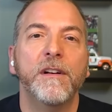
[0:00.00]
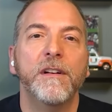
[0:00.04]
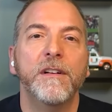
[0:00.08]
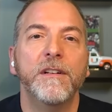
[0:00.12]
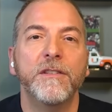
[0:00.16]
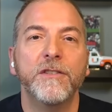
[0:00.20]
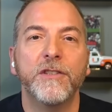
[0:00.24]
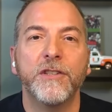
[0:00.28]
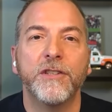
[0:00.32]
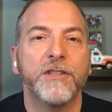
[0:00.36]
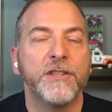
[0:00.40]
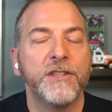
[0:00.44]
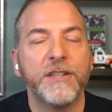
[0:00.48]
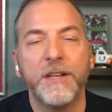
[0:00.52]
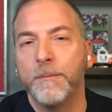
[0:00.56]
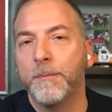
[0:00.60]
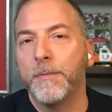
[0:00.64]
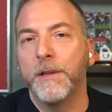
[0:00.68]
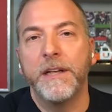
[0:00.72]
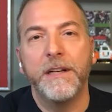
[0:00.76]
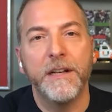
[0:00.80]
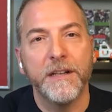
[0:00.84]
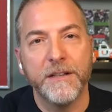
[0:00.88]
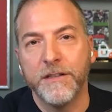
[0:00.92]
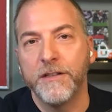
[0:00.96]
just
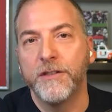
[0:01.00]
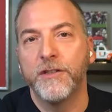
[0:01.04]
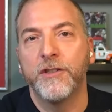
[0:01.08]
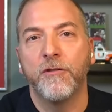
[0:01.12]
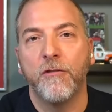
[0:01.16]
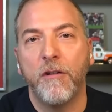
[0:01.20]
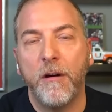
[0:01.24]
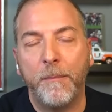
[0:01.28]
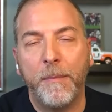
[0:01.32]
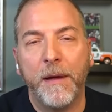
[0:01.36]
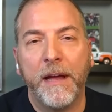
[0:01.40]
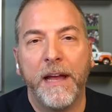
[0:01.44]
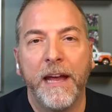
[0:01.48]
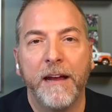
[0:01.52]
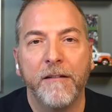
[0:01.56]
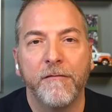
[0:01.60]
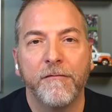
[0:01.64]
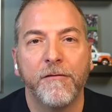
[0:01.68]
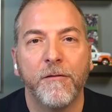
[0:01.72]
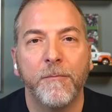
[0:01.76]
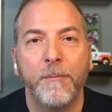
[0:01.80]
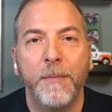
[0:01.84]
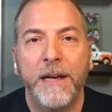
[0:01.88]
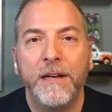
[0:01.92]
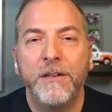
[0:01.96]
simply doesn't show up again
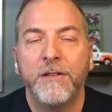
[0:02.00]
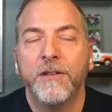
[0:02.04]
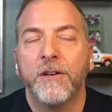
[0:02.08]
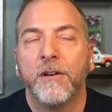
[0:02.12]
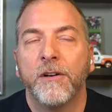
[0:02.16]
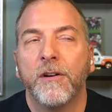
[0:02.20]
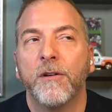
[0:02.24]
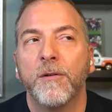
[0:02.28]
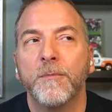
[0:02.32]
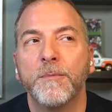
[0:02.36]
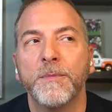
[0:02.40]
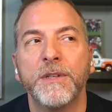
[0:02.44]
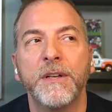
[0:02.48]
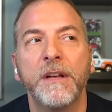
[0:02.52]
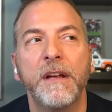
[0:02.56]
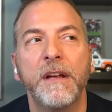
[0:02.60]
for midterms.